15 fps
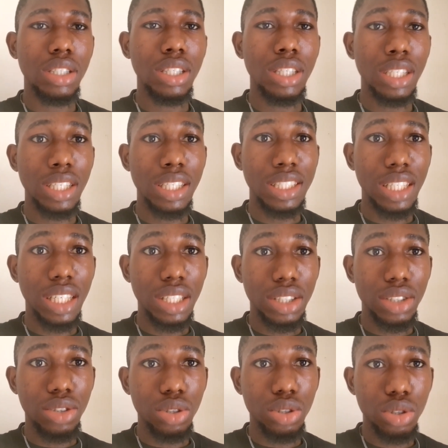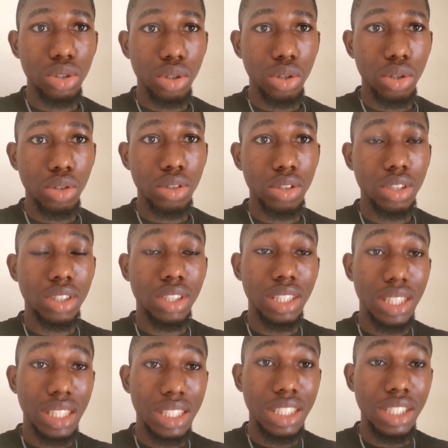the internal structure
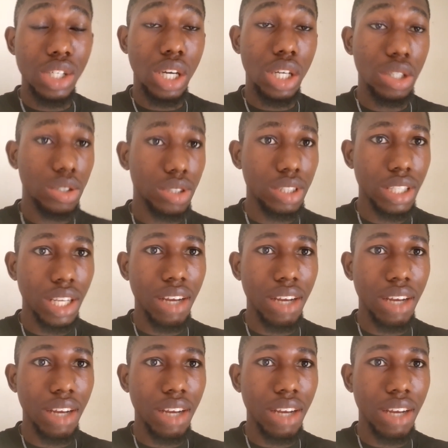strategy you are using.